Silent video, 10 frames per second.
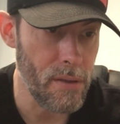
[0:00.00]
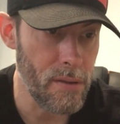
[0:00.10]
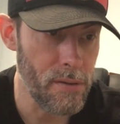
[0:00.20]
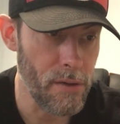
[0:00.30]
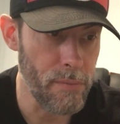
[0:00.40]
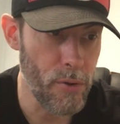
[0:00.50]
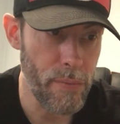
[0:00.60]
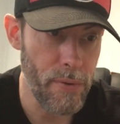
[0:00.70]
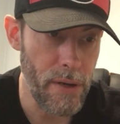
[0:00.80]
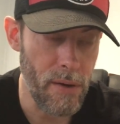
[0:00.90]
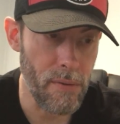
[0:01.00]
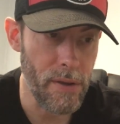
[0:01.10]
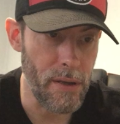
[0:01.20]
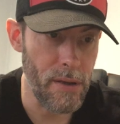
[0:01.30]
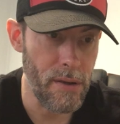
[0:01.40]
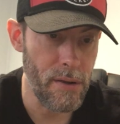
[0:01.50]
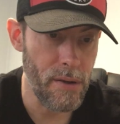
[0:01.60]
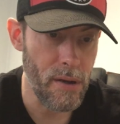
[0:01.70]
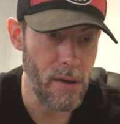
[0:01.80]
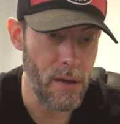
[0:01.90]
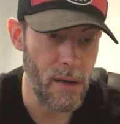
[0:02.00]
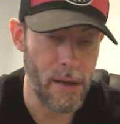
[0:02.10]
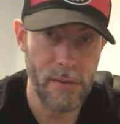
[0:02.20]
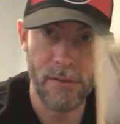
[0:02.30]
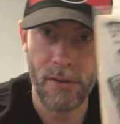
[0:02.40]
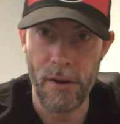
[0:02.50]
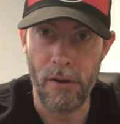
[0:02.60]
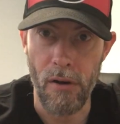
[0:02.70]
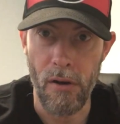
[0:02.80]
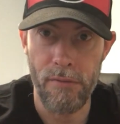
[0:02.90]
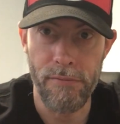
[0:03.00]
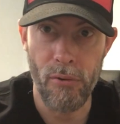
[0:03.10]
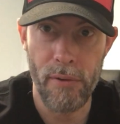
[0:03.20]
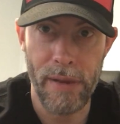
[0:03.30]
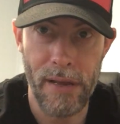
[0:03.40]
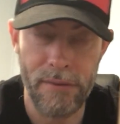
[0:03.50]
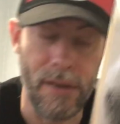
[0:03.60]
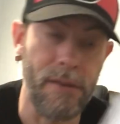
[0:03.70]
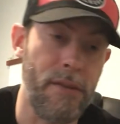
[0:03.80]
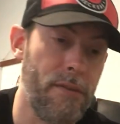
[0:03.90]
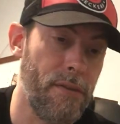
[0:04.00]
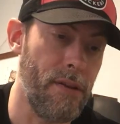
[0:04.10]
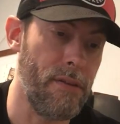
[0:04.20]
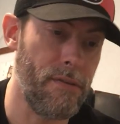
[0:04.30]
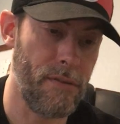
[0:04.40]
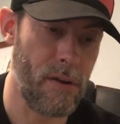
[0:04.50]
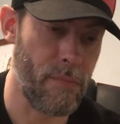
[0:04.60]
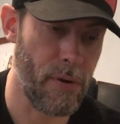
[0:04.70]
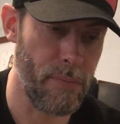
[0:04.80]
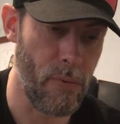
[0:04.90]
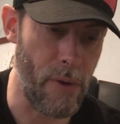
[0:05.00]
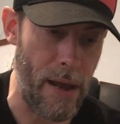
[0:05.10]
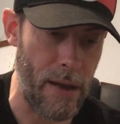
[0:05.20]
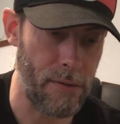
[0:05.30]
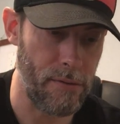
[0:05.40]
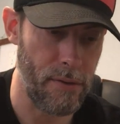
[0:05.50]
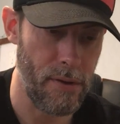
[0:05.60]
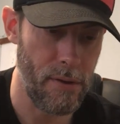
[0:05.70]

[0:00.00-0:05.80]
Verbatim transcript: that Doug Moody put out, and uh, I dug all four bands on this. And this is on Purple Wax,